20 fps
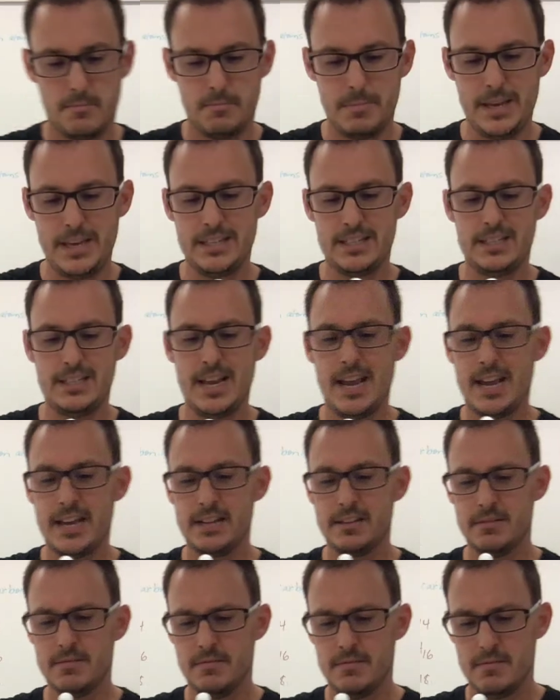
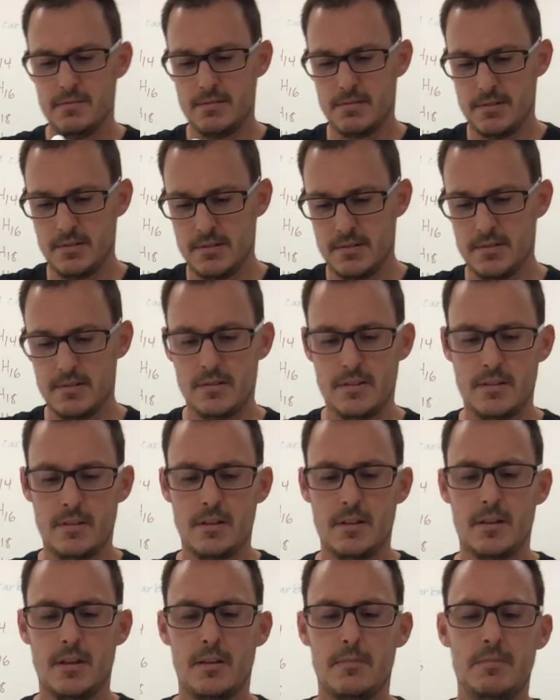pentane
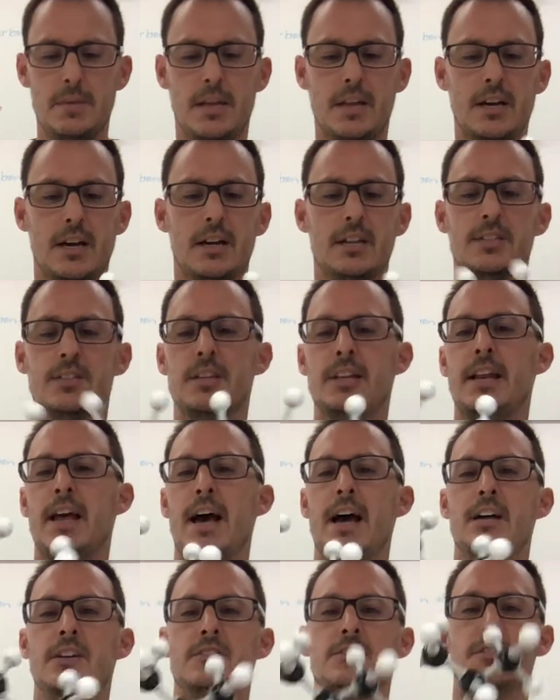because it
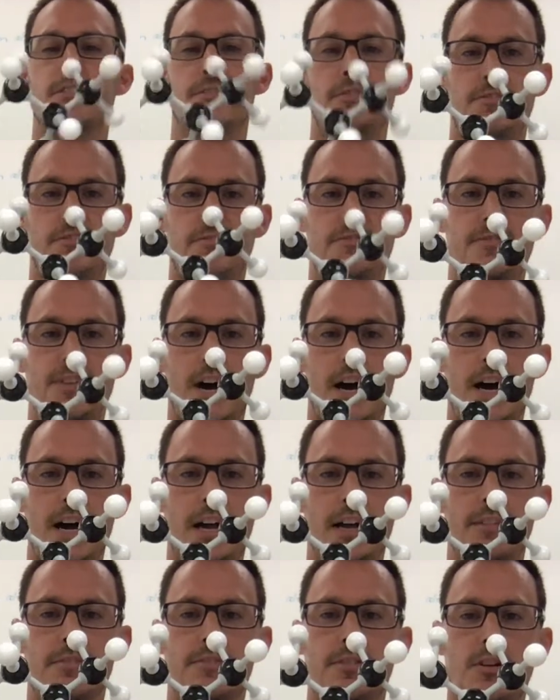has
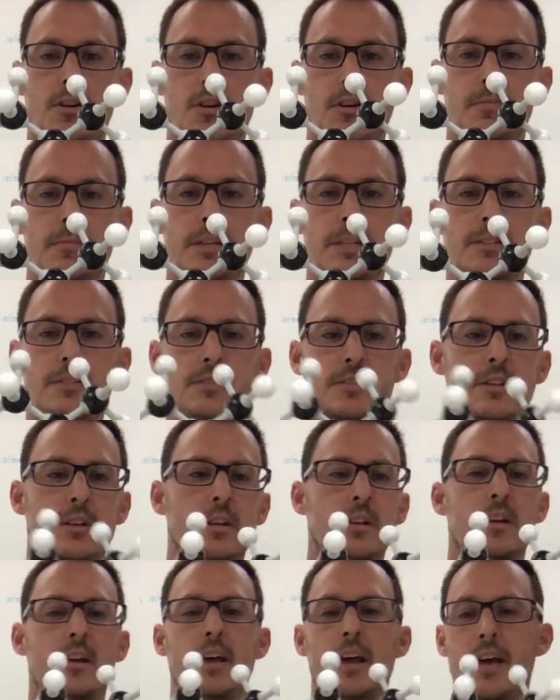5 carbons
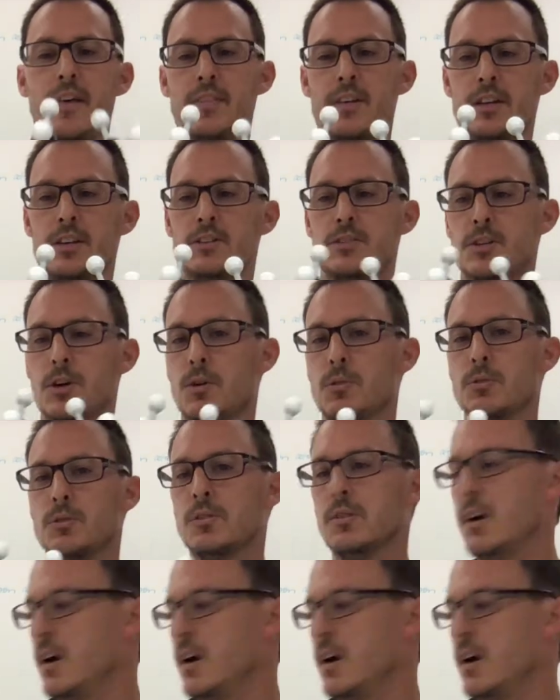and then a total